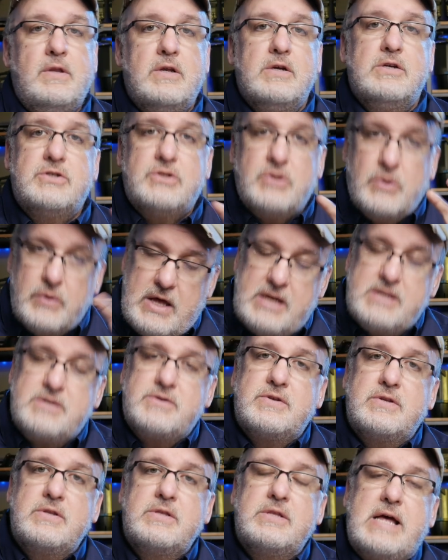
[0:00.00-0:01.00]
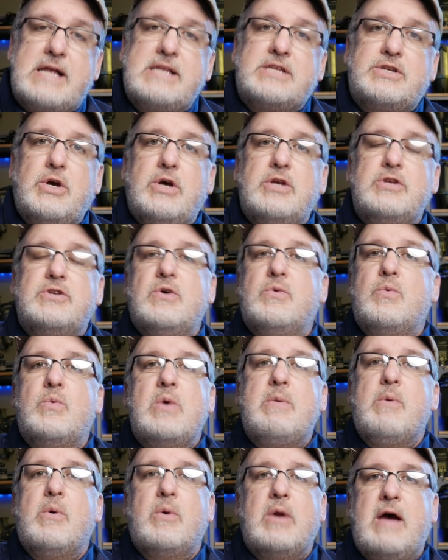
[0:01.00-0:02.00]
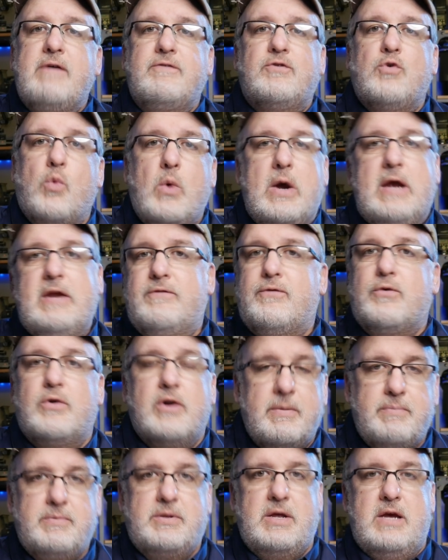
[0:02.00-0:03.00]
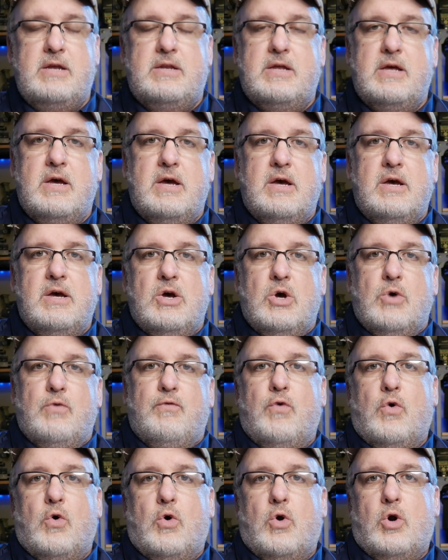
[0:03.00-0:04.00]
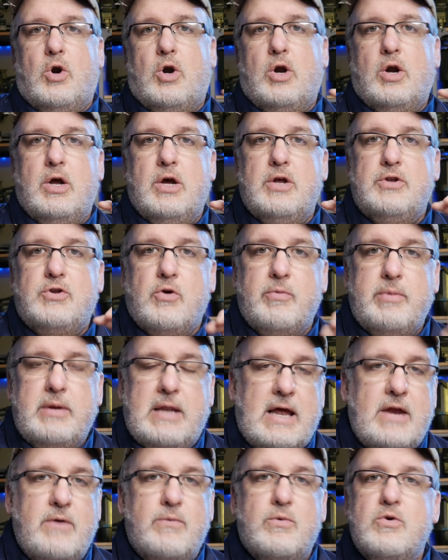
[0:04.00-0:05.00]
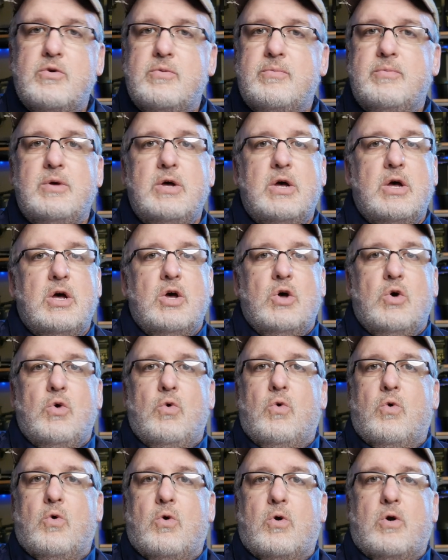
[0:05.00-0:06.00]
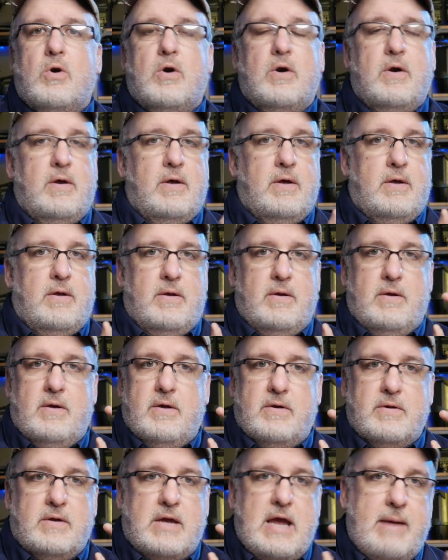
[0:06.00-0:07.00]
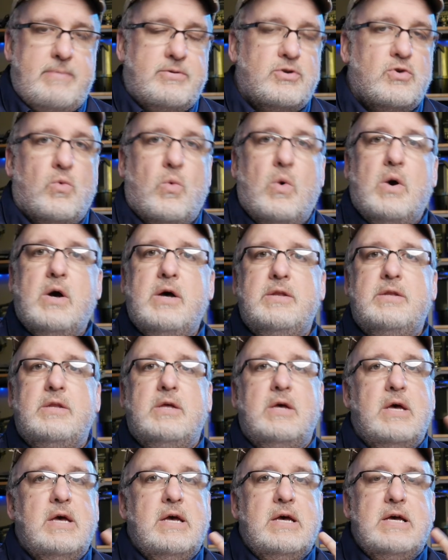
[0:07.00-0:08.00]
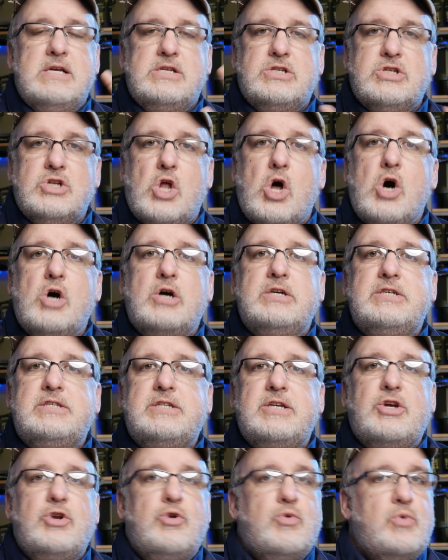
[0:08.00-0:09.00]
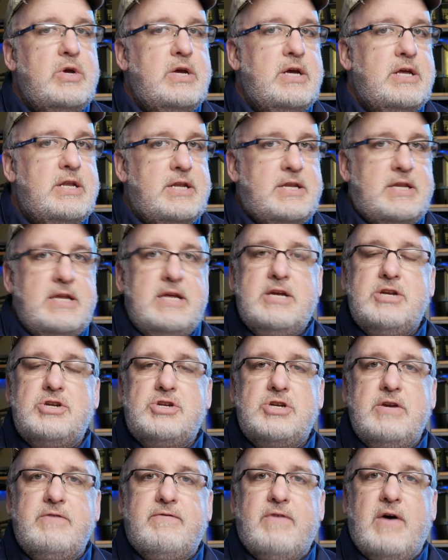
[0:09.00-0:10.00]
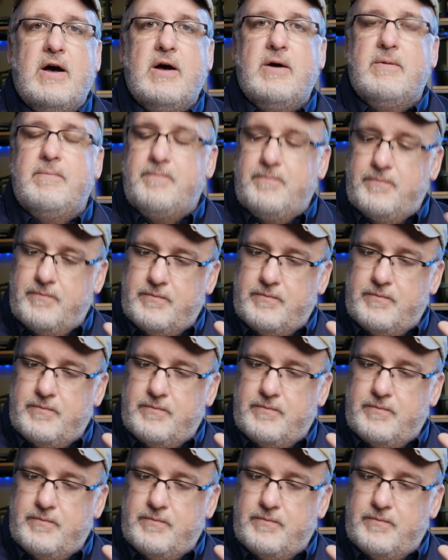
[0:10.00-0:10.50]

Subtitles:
So that's good. So we won't have to wait for an update for Adobe Lightroom or Capture One. As long as it can read a Dng file,